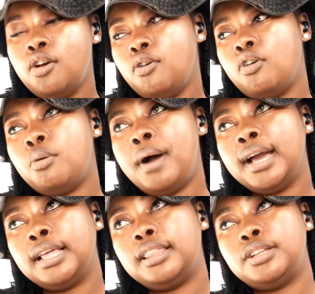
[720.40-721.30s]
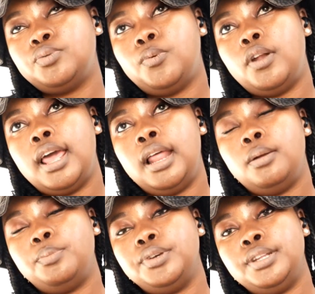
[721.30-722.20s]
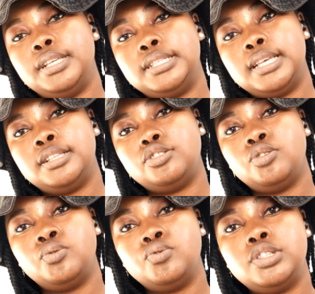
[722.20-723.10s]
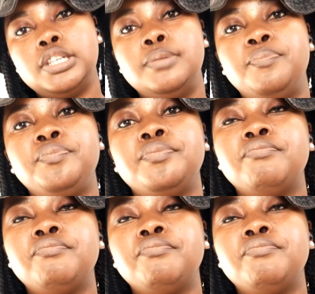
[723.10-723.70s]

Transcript: Go back, and that will help in a sense yokuthi